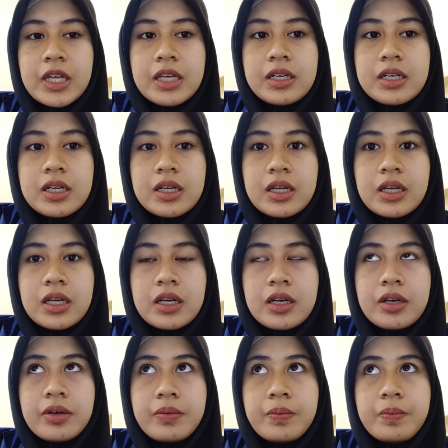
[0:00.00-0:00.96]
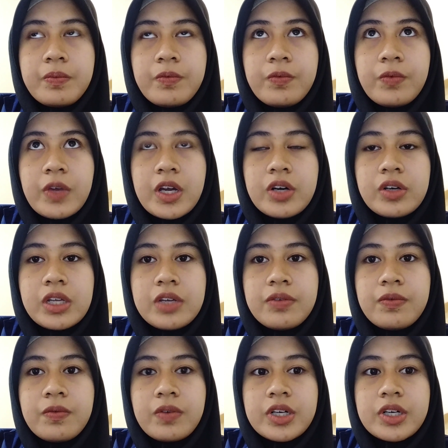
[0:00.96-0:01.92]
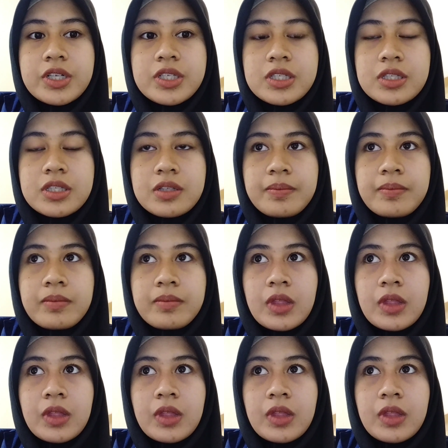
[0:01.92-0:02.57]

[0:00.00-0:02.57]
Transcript: in the very first